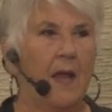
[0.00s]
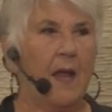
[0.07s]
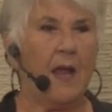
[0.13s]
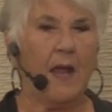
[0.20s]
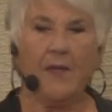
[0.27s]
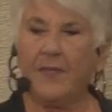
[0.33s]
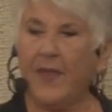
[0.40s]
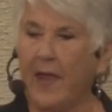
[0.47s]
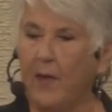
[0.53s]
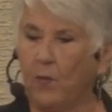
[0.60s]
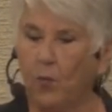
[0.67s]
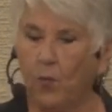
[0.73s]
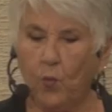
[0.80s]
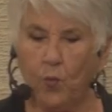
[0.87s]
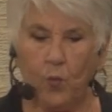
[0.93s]
And they
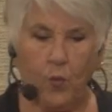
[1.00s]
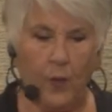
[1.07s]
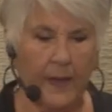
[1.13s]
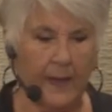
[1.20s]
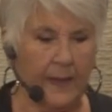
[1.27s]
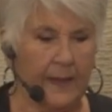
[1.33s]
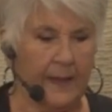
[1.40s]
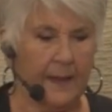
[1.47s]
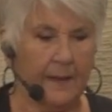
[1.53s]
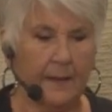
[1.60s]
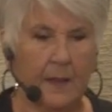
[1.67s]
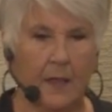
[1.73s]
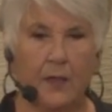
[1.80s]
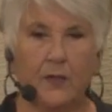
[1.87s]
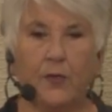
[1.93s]
really
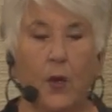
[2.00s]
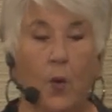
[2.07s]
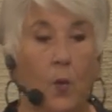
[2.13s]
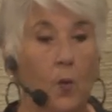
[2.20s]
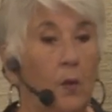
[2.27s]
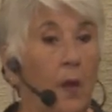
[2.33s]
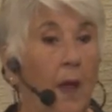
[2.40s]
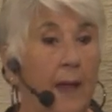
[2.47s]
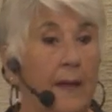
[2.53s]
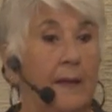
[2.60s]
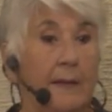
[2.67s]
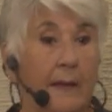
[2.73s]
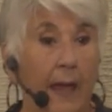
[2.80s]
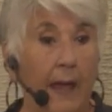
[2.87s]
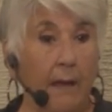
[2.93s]
don't like
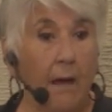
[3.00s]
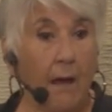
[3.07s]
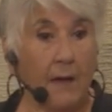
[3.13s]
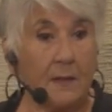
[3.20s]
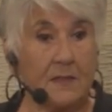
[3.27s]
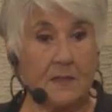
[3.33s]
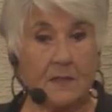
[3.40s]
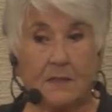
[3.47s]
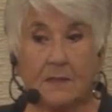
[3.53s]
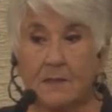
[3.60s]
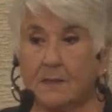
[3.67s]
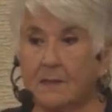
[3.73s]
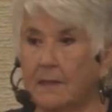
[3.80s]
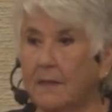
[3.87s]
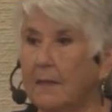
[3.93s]
chaos.
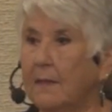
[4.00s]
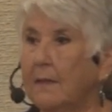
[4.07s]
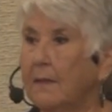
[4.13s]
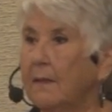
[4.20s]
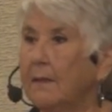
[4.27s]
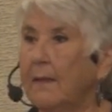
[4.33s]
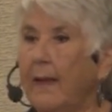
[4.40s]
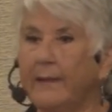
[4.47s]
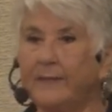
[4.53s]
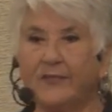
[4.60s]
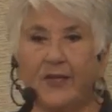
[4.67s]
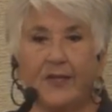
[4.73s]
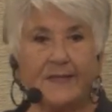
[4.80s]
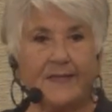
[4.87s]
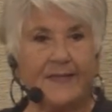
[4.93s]
Like,
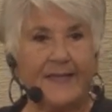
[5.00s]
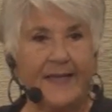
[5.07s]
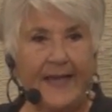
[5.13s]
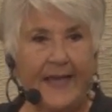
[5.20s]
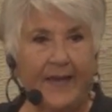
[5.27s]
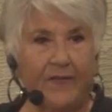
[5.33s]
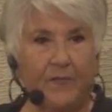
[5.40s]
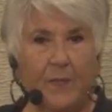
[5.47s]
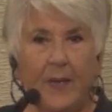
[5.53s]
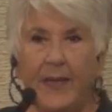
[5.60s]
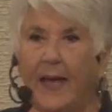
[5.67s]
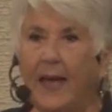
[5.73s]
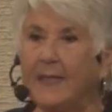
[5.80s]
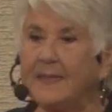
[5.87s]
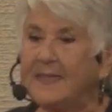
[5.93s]
just give me
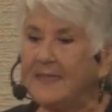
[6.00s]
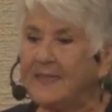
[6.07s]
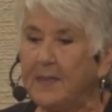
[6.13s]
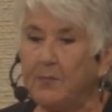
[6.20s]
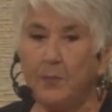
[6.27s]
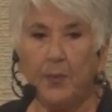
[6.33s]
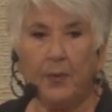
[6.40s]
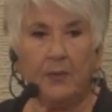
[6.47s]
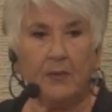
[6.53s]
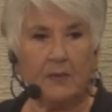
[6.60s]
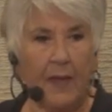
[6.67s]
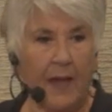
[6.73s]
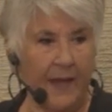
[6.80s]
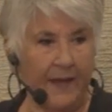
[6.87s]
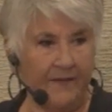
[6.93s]
a simple
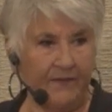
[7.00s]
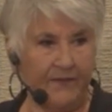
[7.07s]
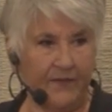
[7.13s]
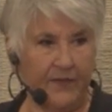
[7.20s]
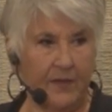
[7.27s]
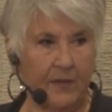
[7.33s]
life.